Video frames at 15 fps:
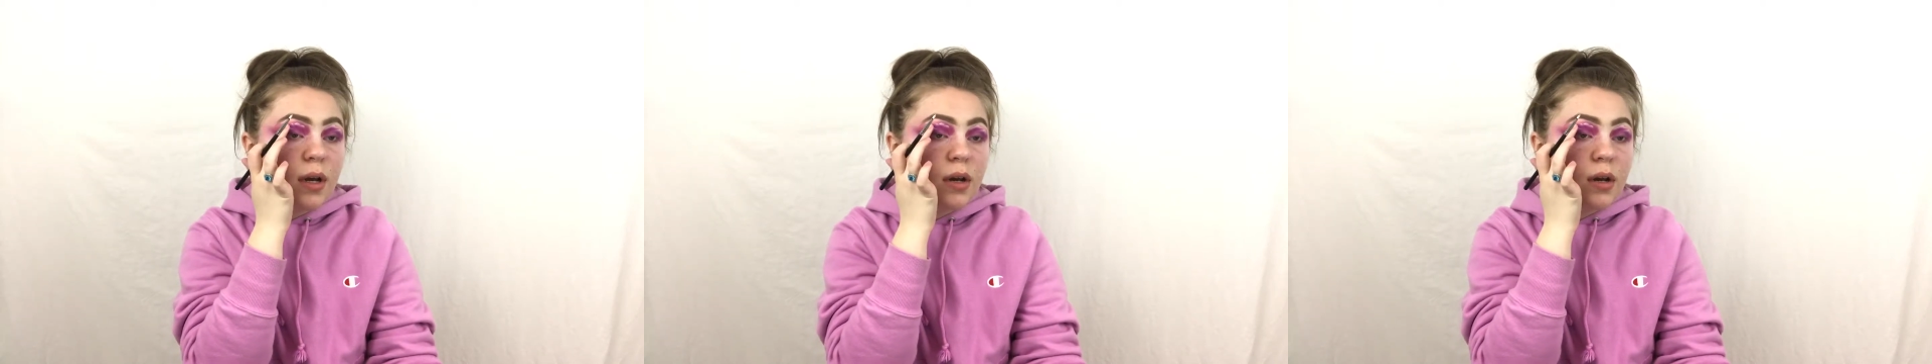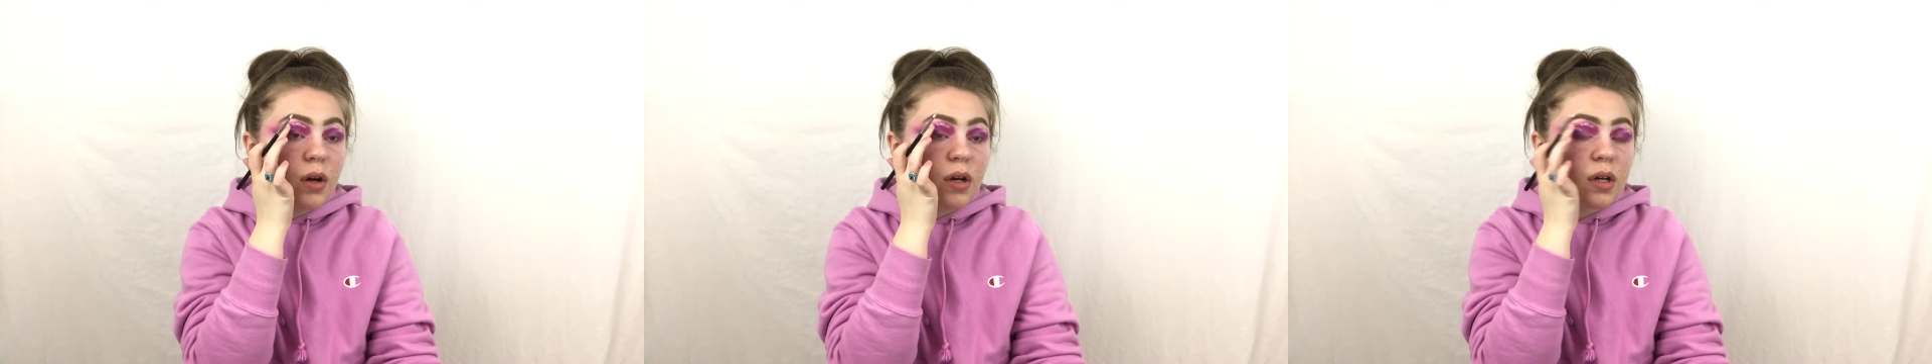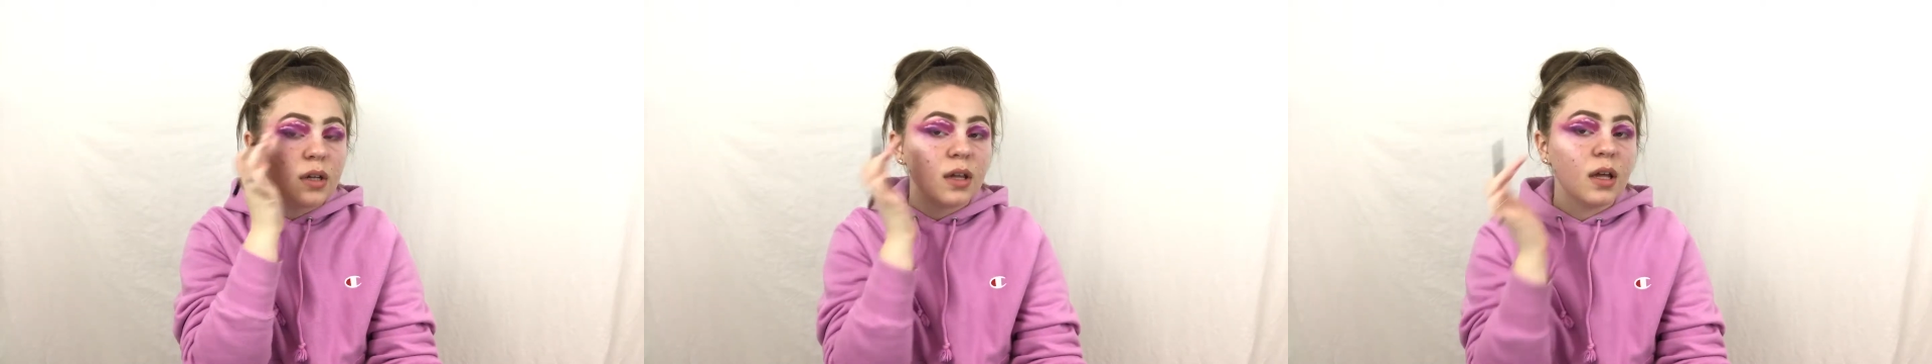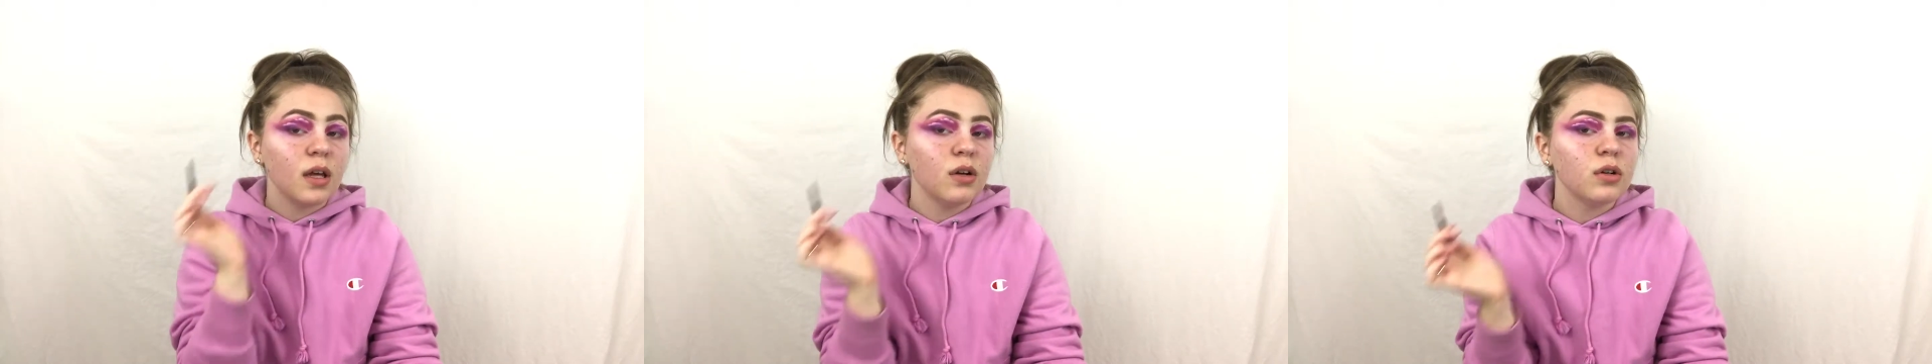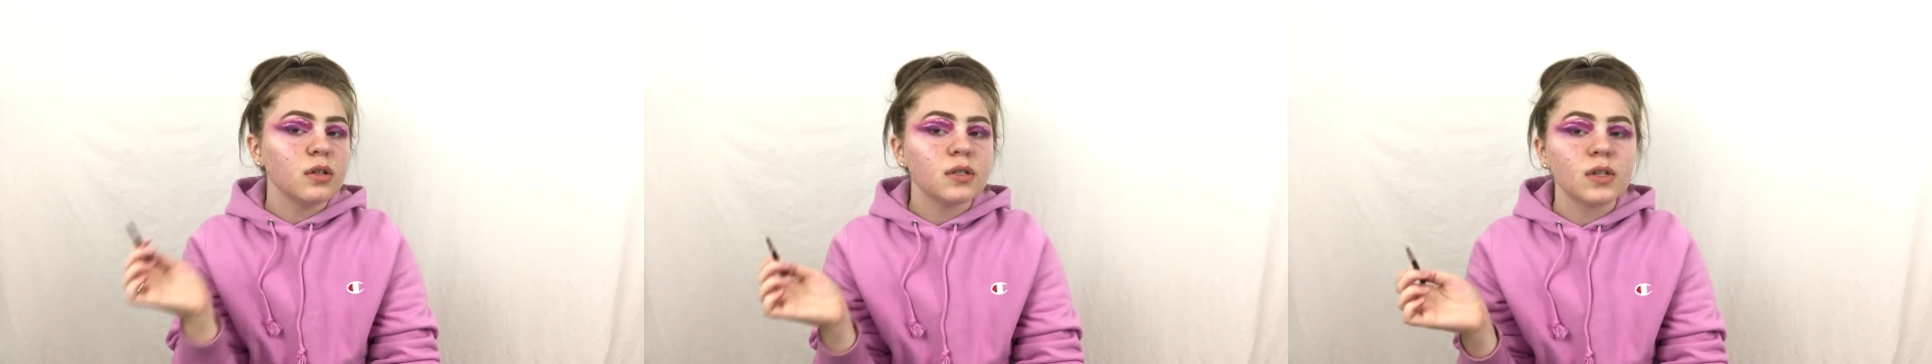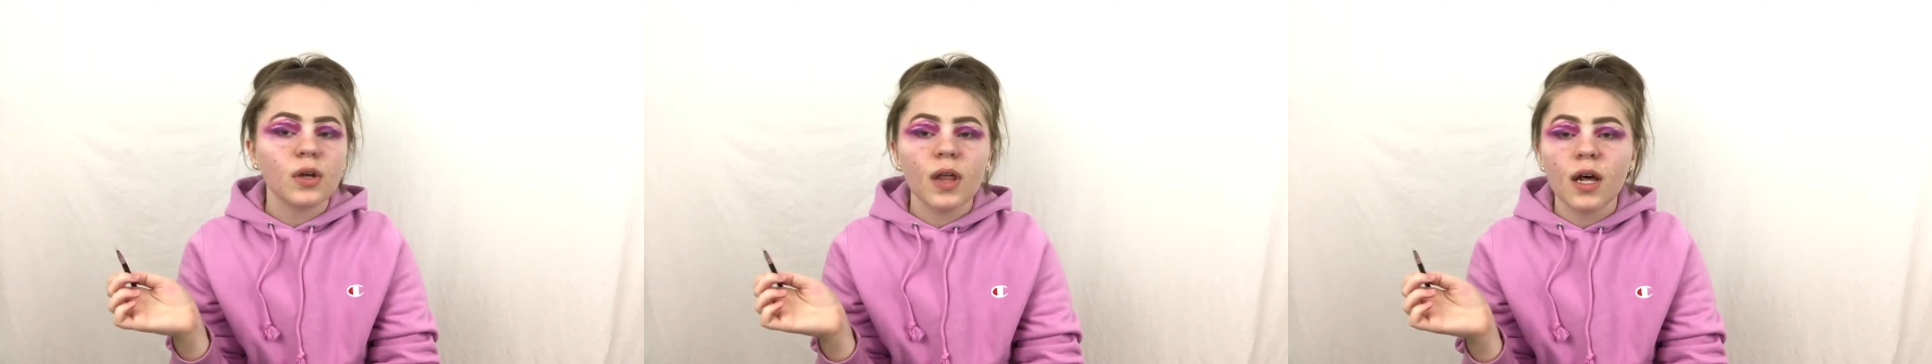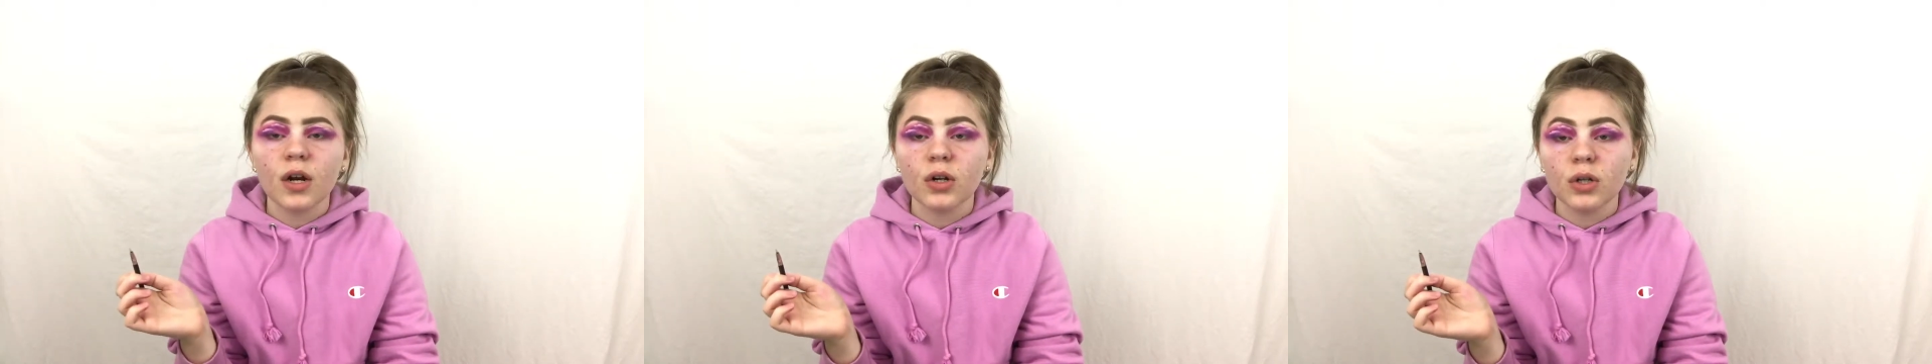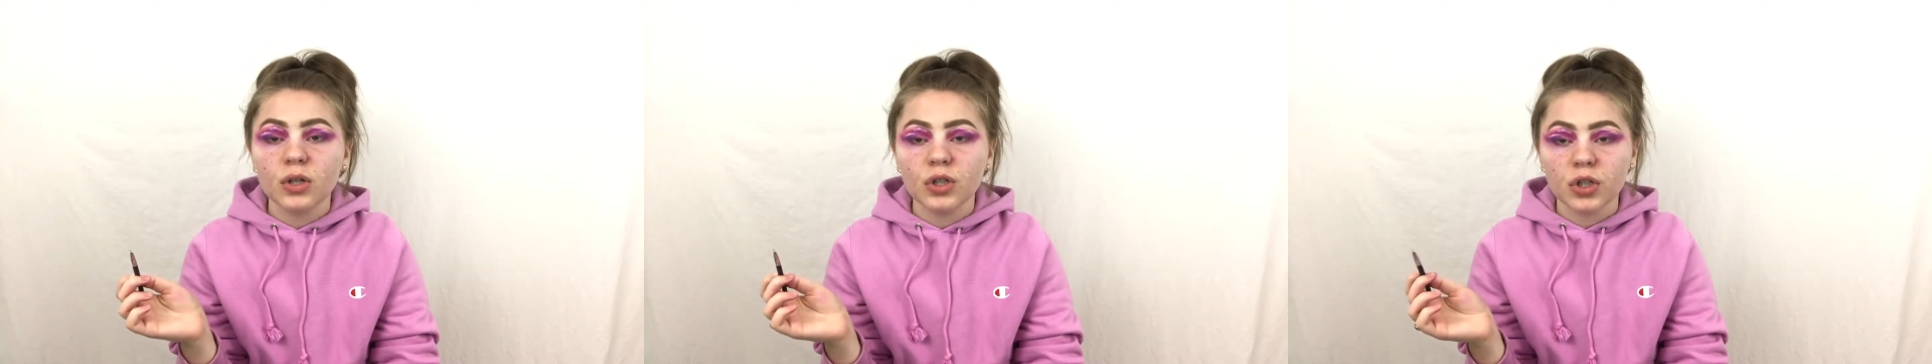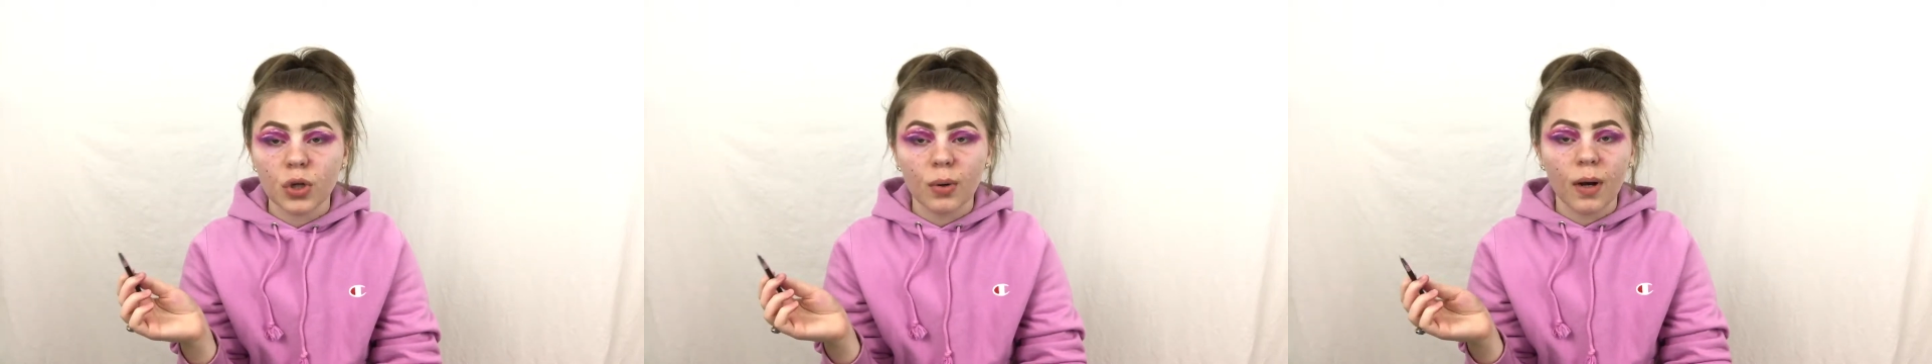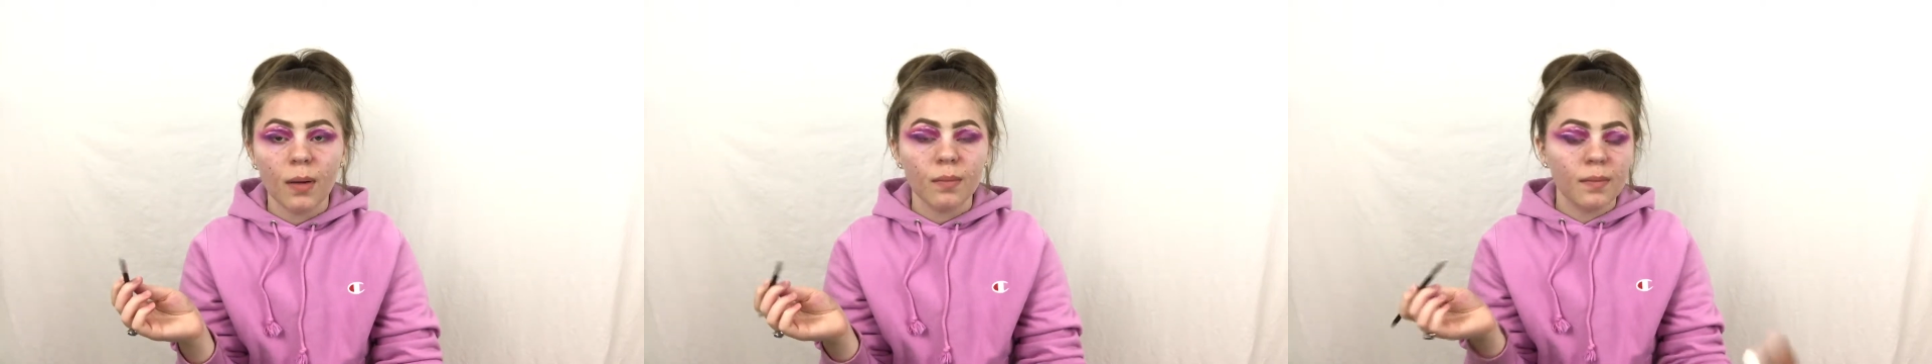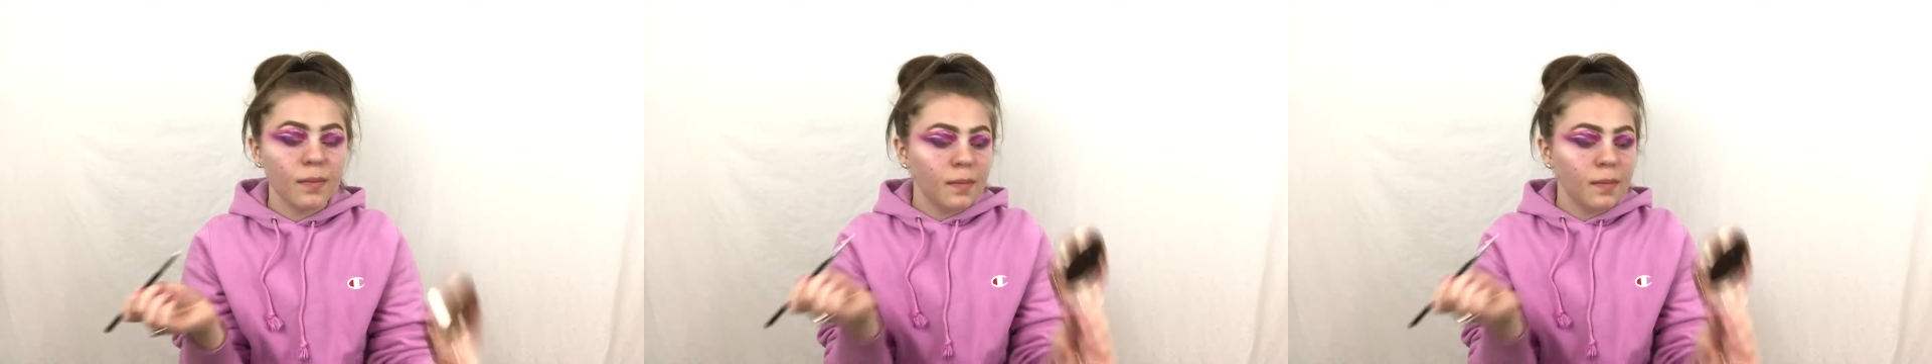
not on the inner, so that it'll show up.